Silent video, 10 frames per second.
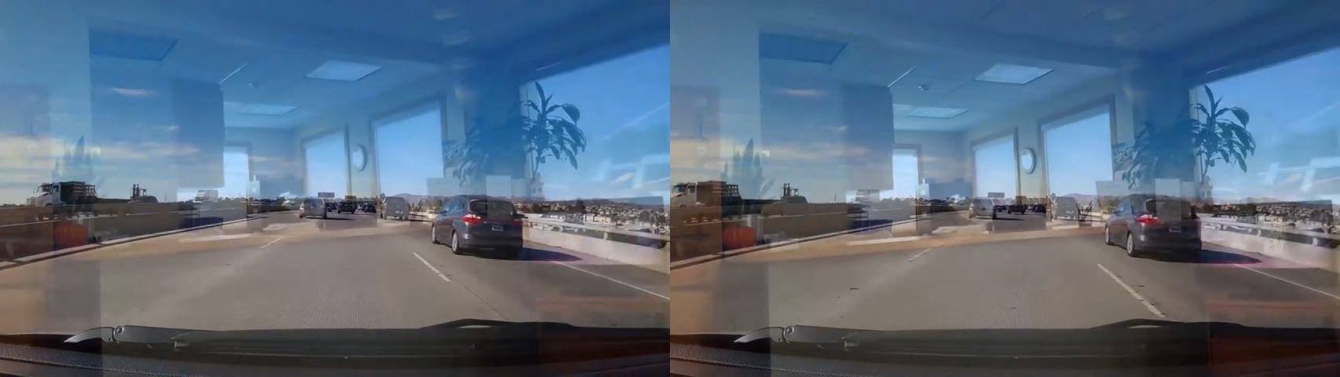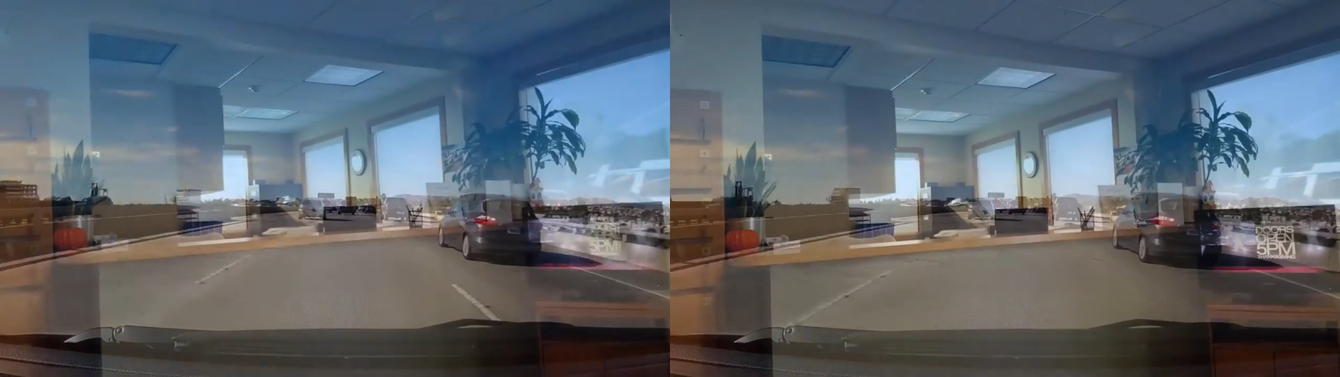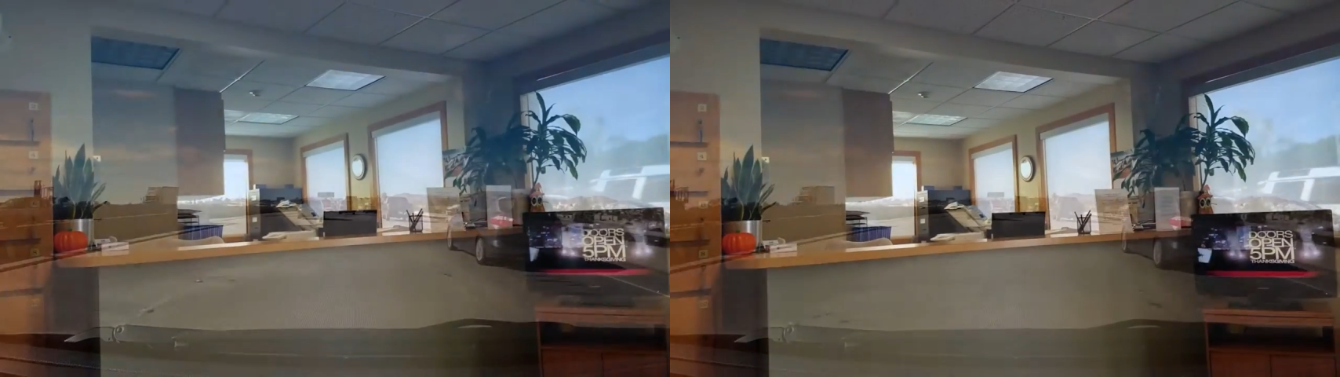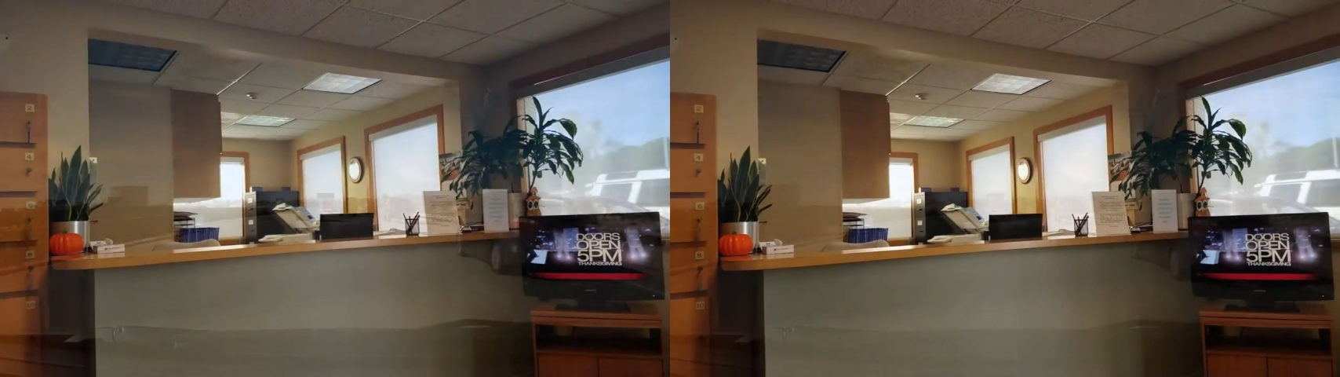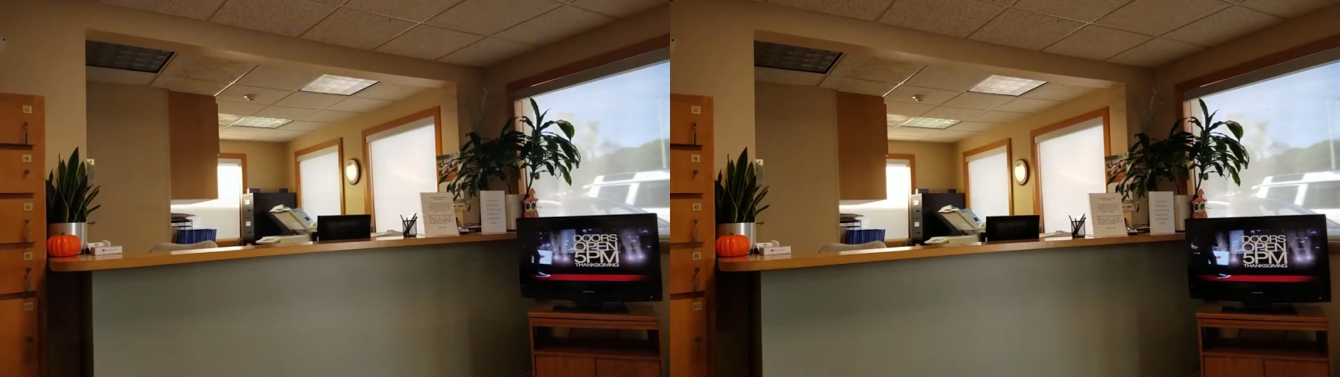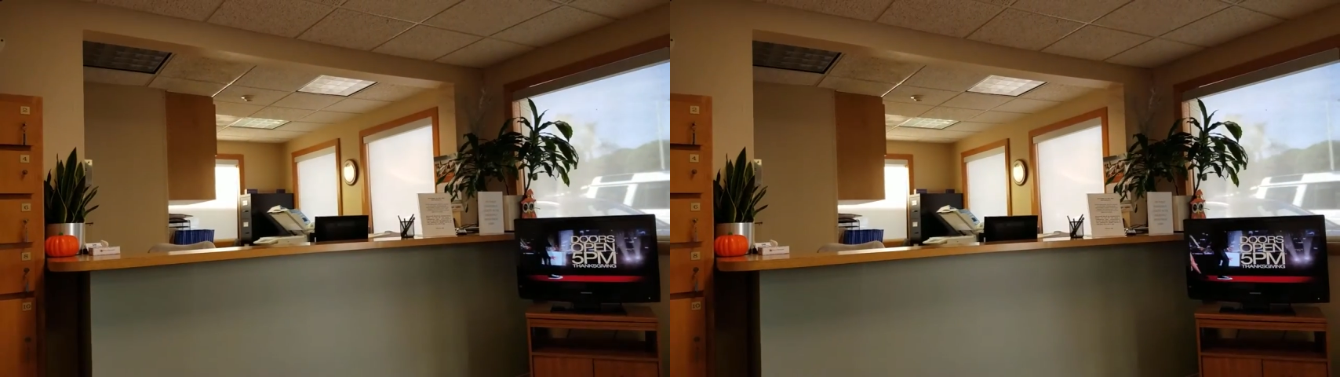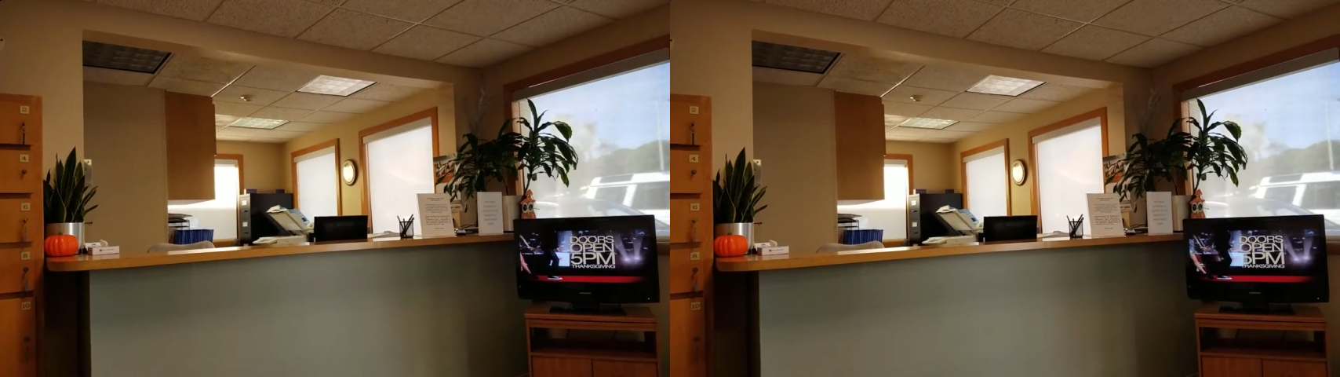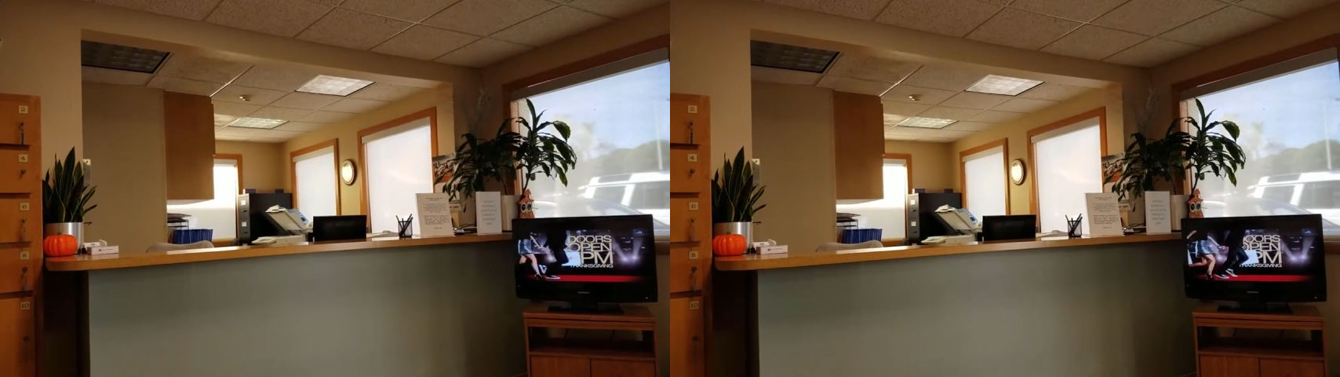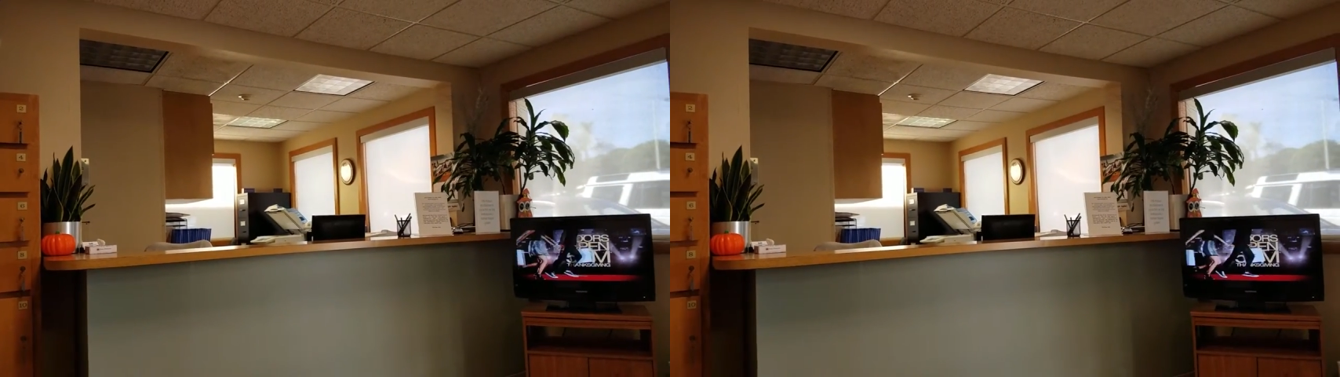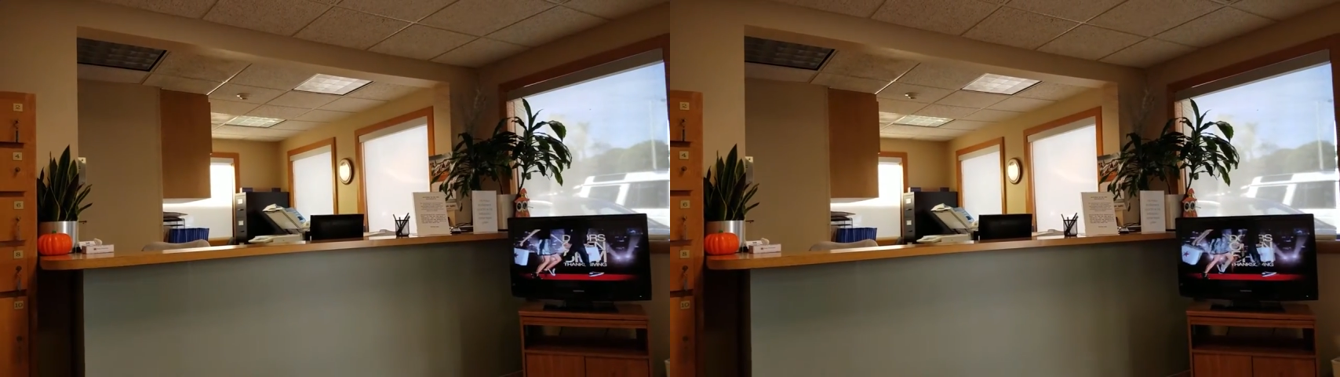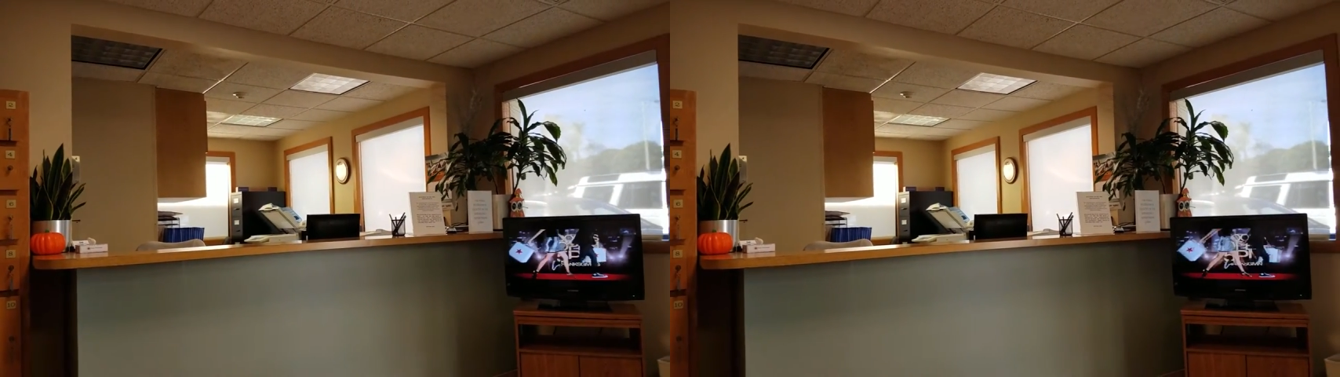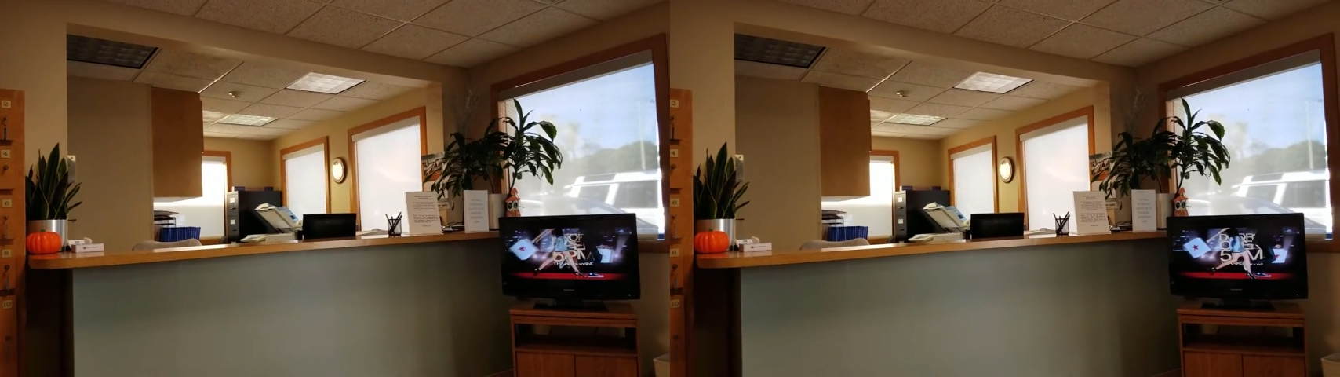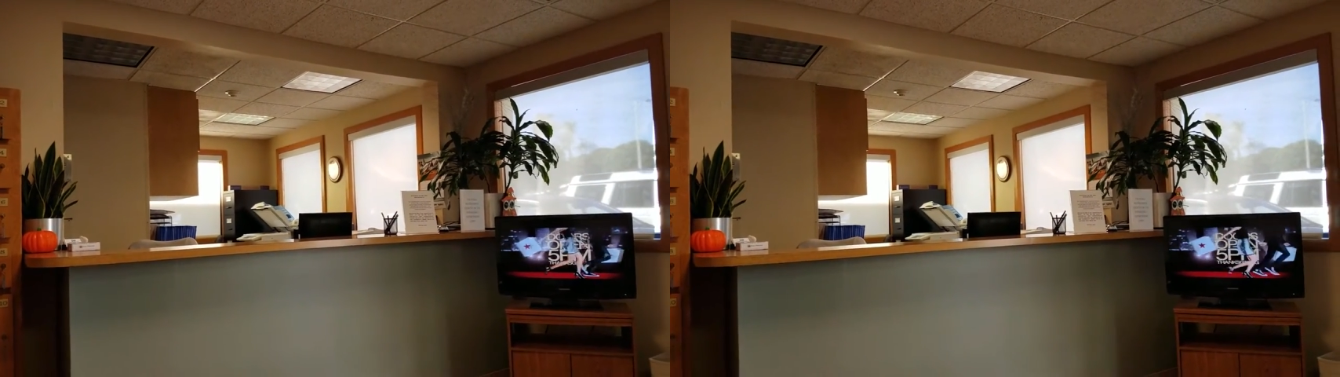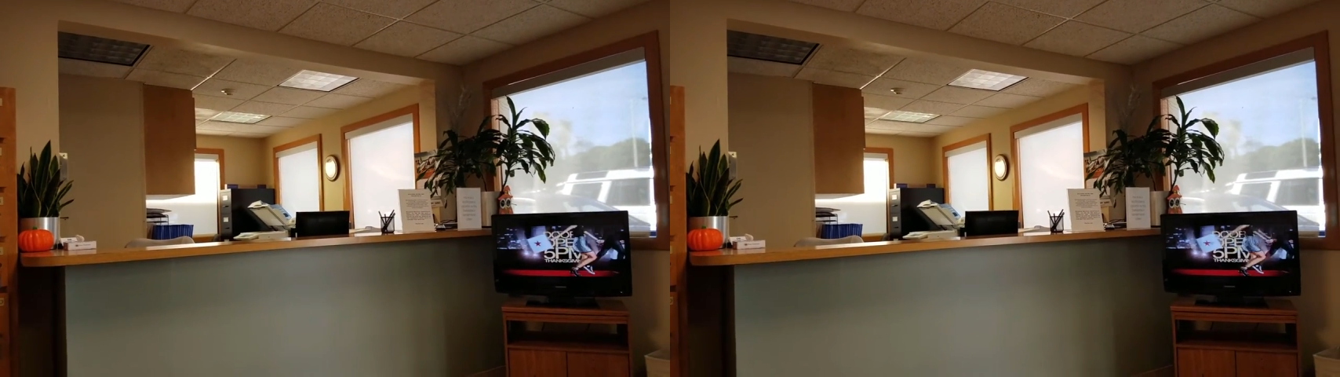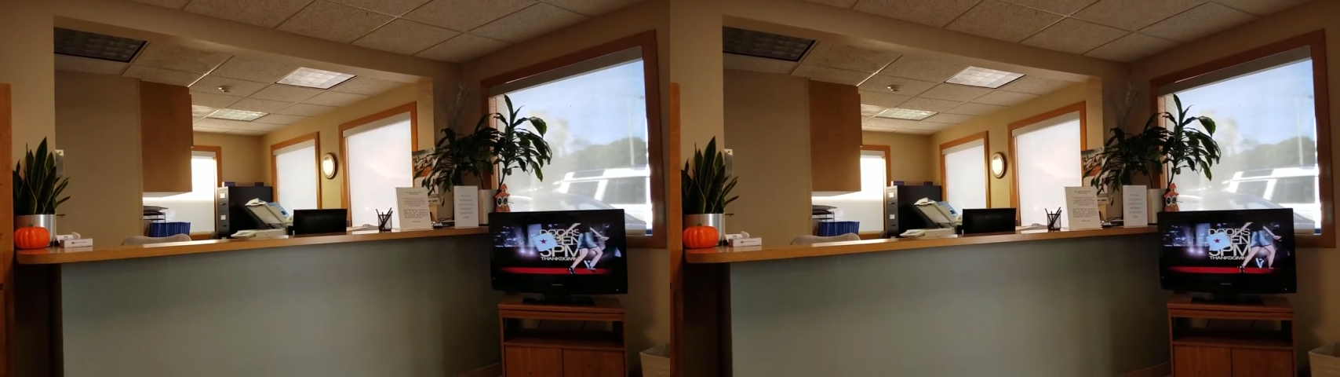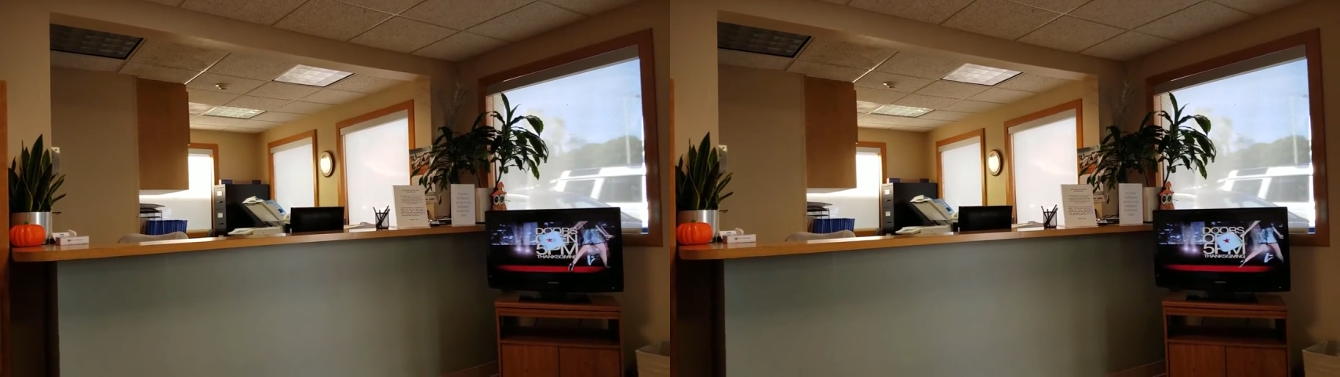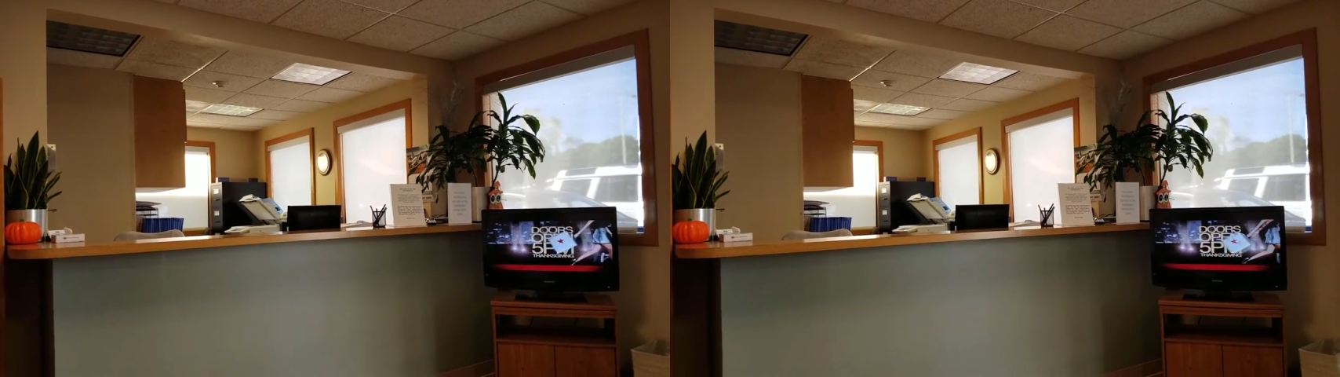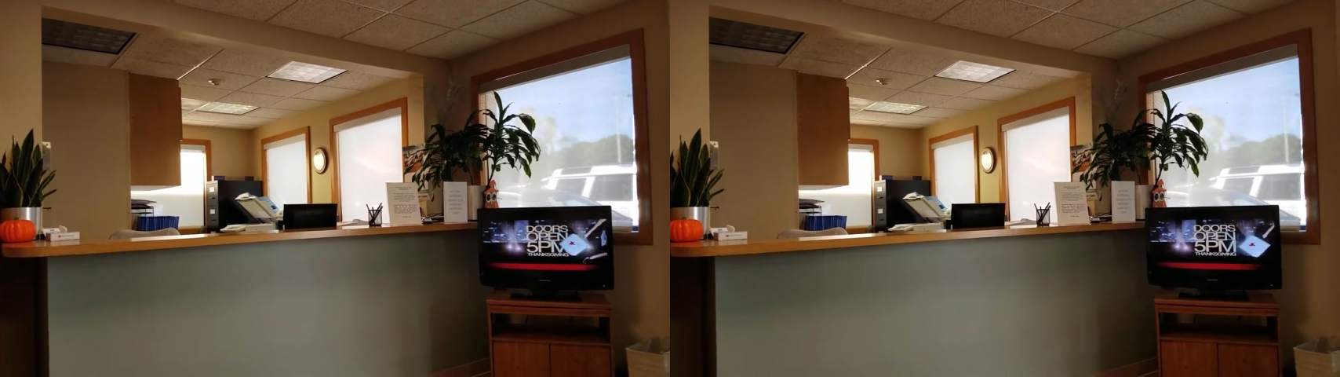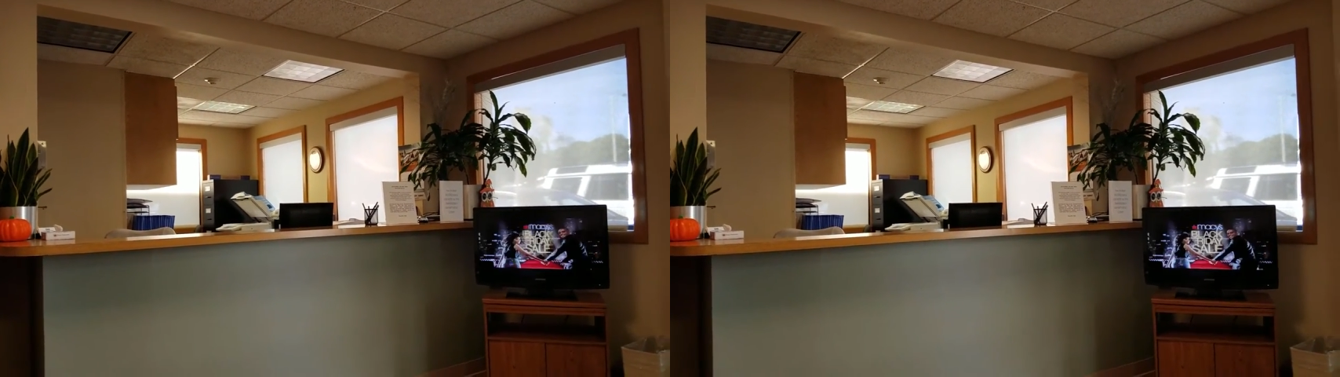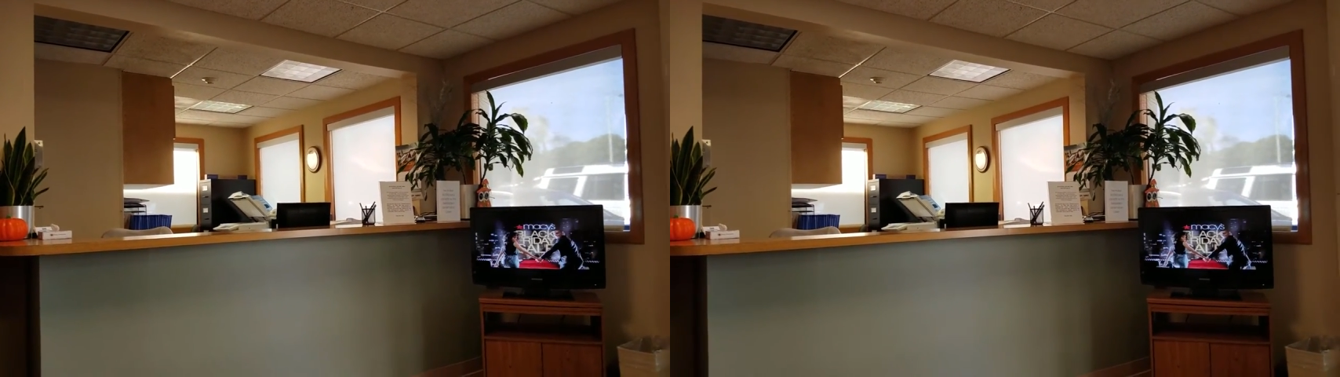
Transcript: (no speaker visible)